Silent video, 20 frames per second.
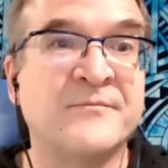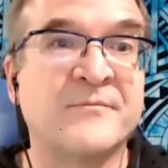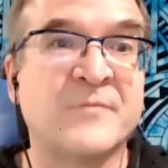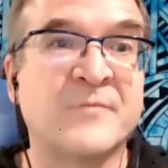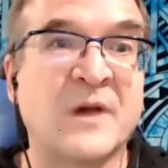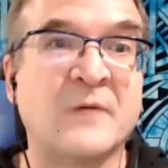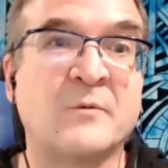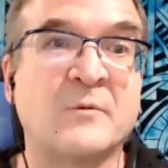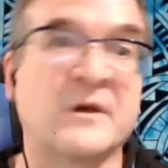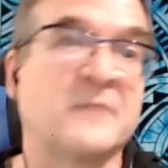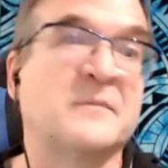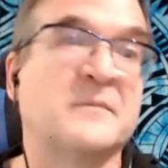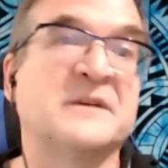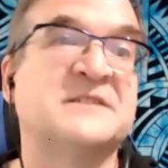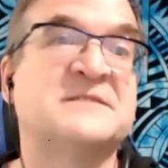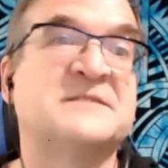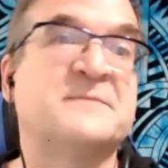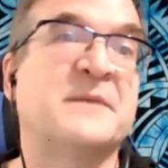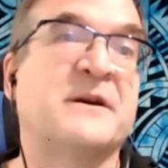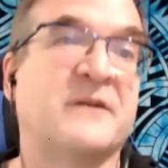right? We can be
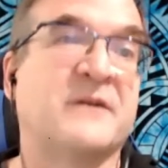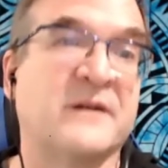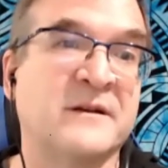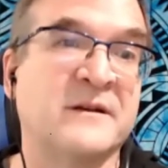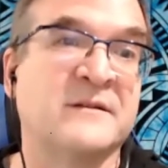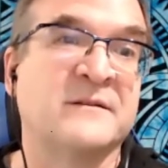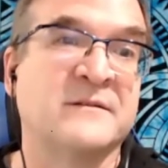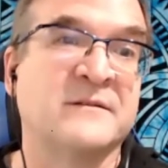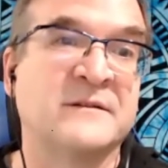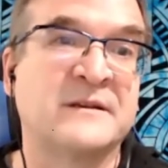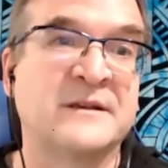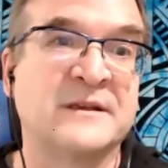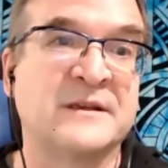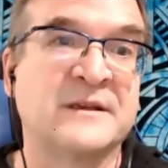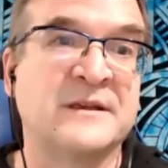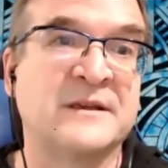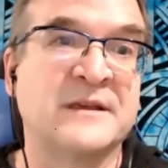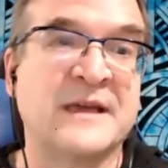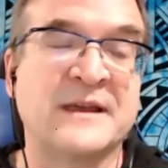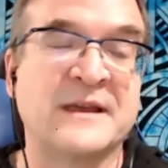spirit,
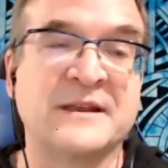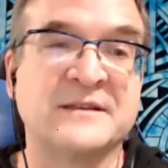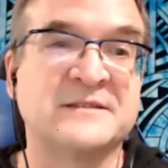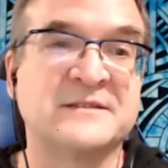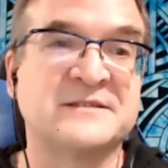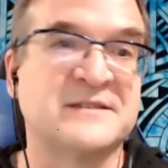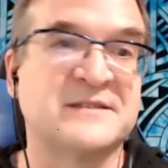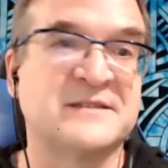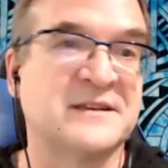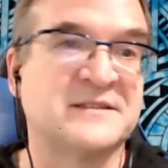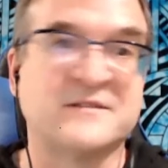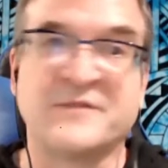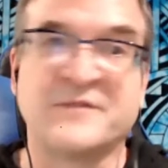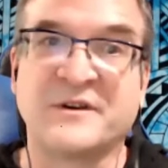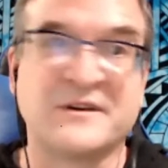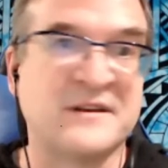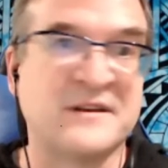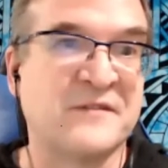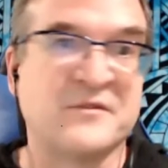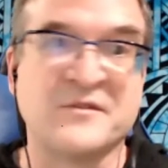yet it's a
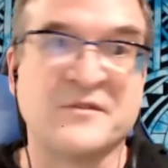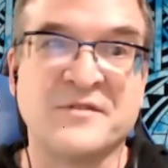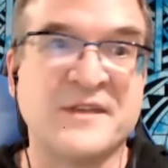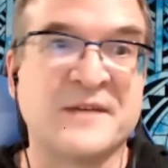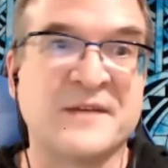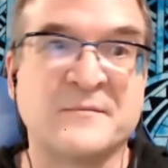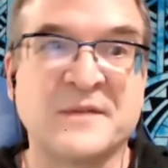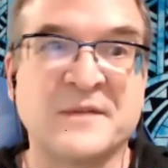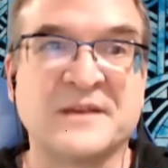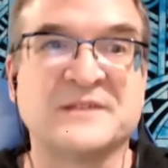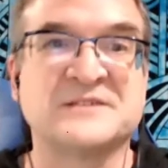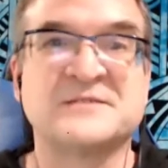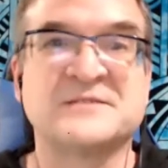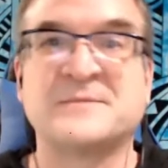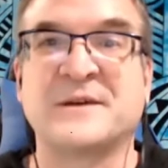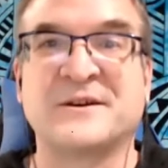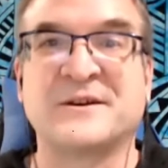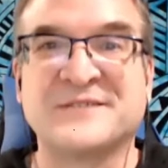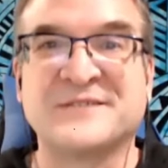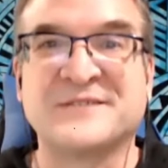very different thing, because
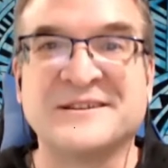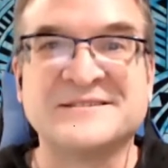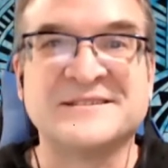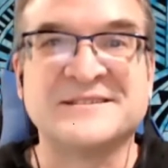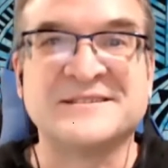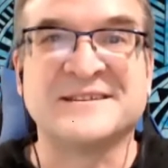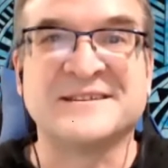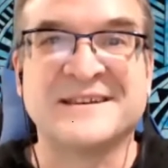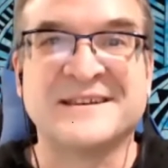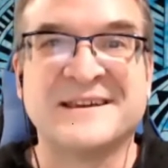spirit doesn't